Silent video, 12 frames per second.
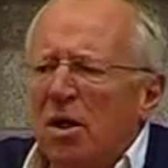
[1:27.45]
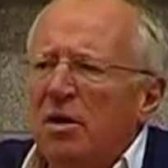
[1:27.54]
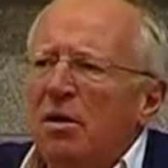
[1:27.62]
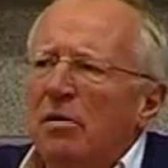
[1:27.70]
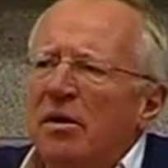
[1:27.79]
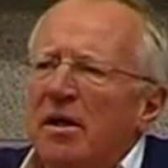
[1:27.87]

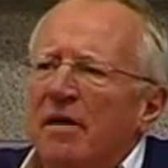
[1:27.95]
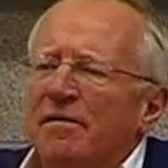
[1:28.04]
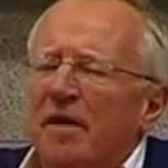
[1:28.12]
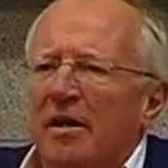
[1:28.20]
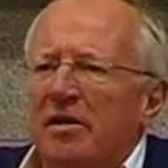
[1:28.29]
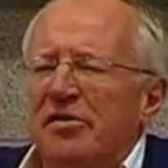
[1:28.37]
You're in
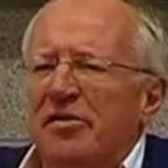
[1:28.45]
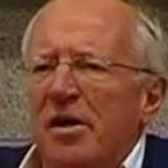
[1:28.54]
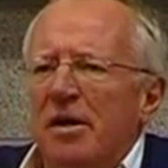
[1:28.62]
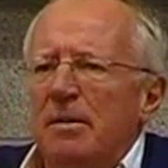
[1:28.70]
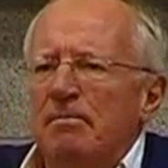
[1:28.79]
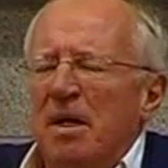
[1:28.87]

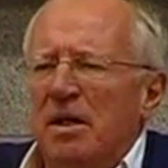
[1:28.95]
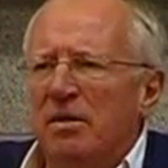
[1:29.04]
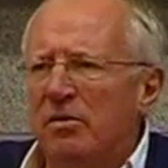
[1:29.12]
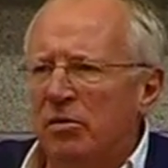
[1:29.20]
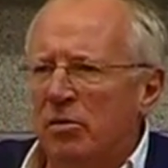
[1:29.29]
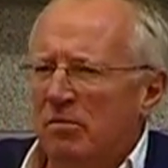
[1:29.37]
Afghanistan,
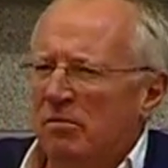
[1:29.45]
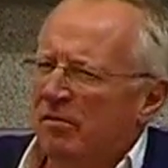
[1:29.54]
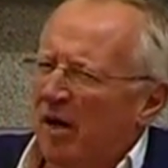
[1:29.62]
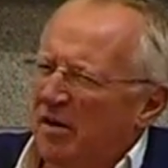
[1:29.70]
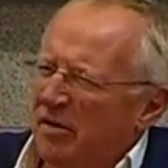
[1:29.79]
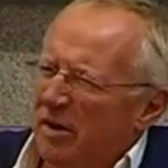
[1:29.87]
and you're
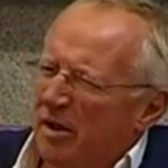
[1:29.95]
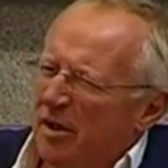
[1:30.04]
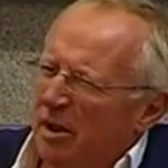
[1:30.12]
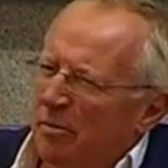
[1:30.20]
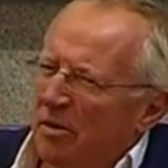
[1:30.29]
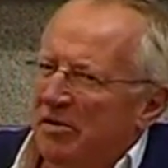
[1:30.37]
fighting a
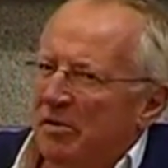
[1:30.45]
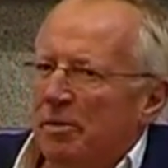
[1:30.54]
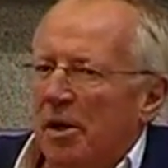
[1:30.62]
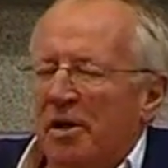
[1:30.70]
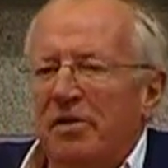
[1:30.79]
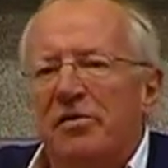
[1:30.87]
little bit in
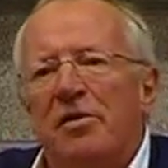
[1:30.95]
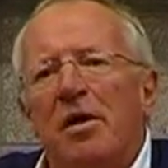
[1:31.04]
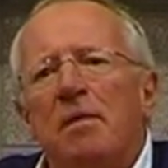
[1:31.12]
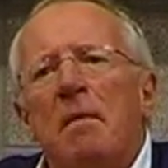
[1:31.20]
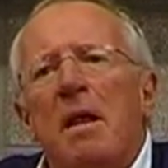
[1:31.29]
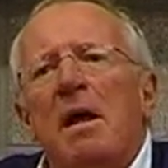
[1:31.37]

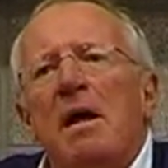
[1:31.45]
Pakistan,